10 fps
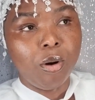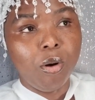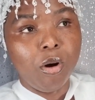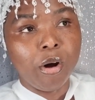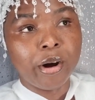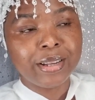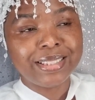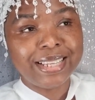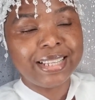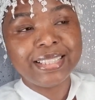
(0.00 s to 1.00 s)
or
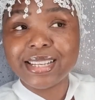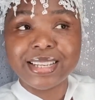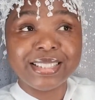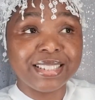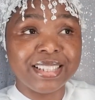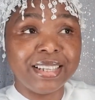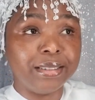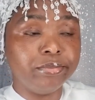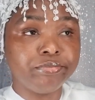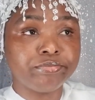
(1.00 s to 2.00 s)
10 days as
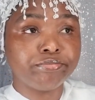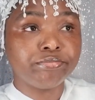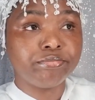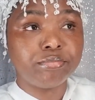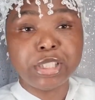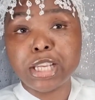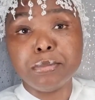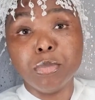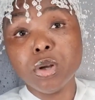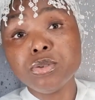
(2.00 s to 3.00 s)
in
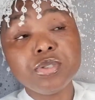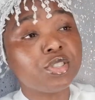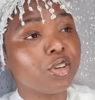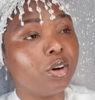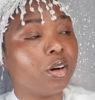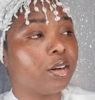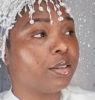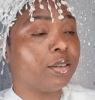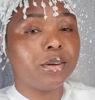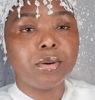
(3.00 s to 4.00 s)
10 months,
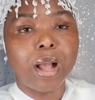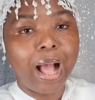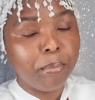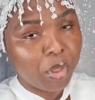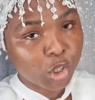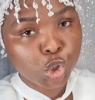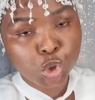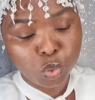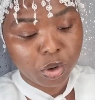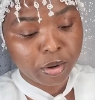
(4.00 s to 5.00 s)
or I'm not
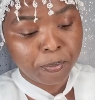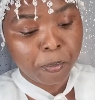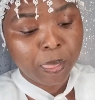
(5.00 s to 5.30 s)
sure.